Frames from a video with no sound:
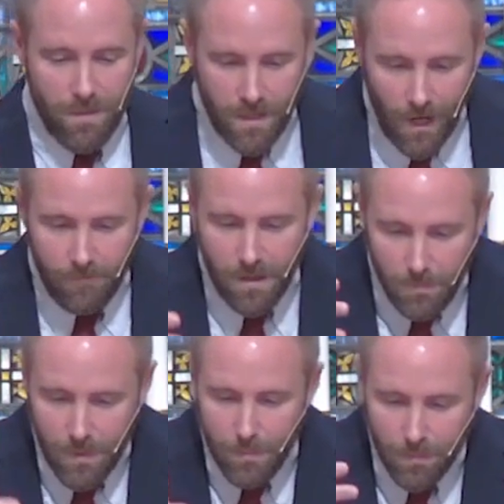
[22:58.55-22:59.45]
with the
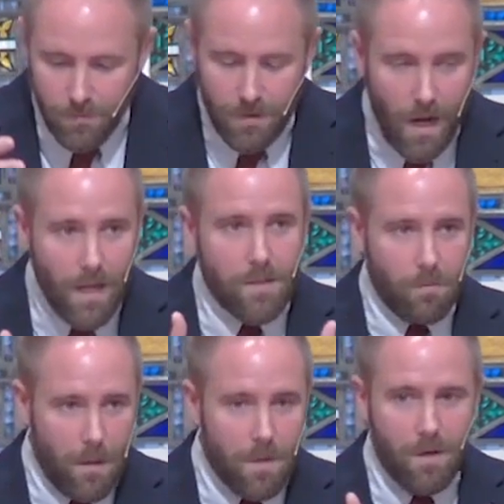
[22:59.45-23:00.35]
covenant people of
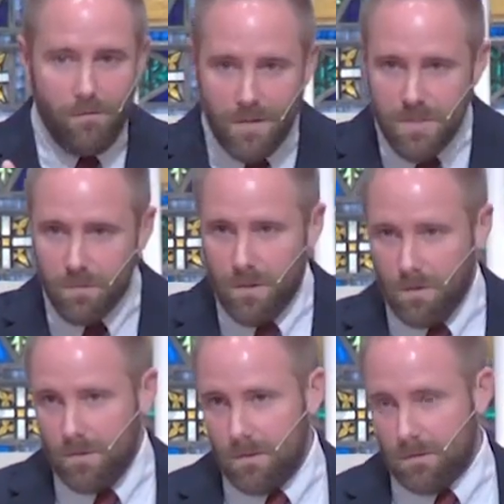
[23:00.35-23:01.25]
God, the remnant of
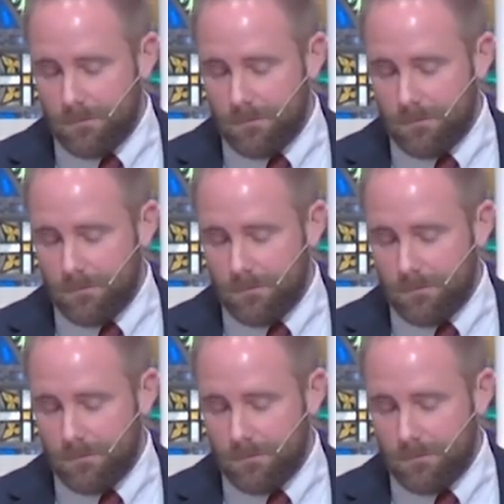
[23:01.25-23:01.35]
Israel.